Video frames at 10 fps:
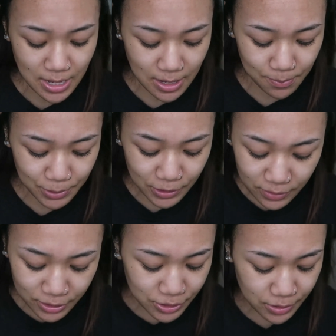But
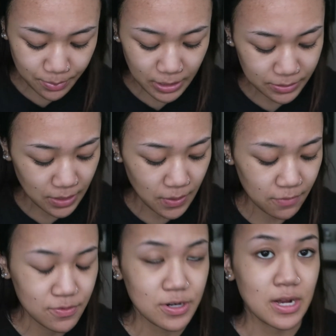you could do your brows
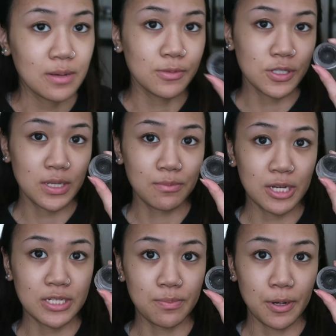however. I'm using
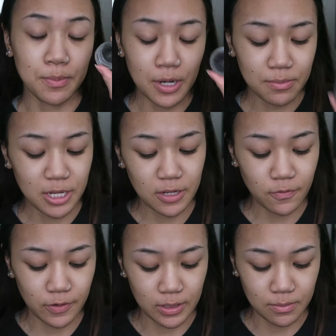my Dip Brow
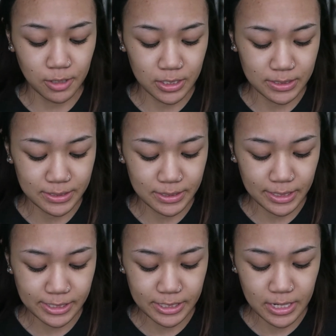Pomade from
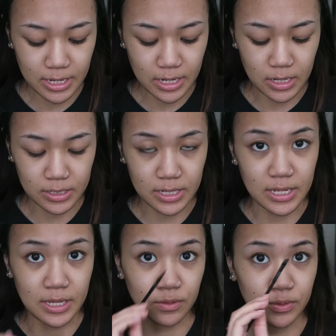Anastasia on an
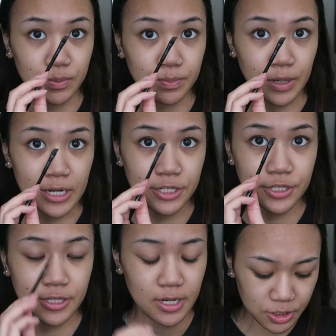angled
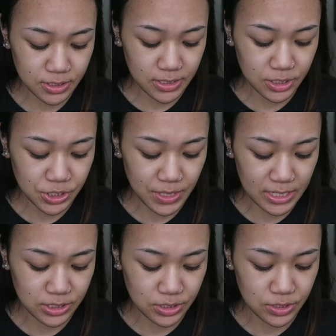brush. I'm just gonna
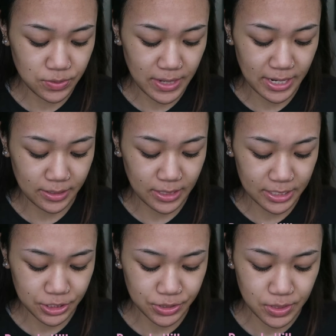try to do
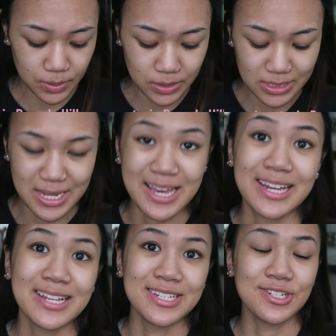hair-like strokes
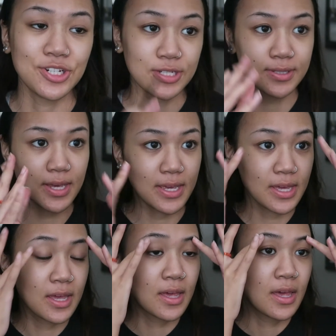and just
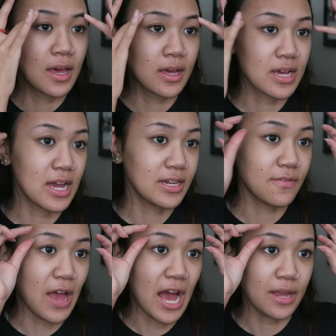like kind
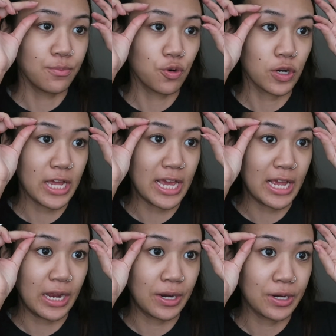of add more
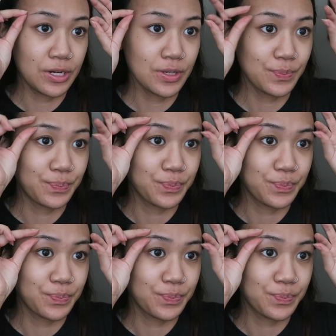hair